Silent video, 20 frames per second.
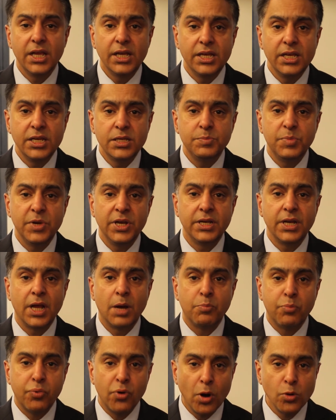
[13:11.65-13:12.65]
He's been
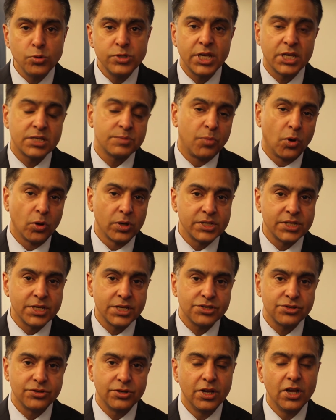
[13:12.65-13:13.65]
a protest
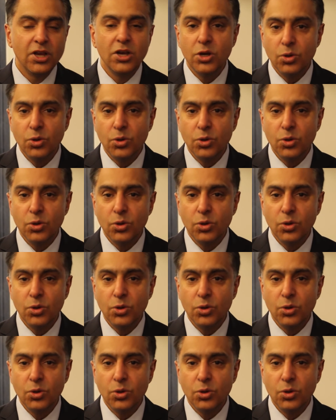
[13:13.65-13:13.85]
politician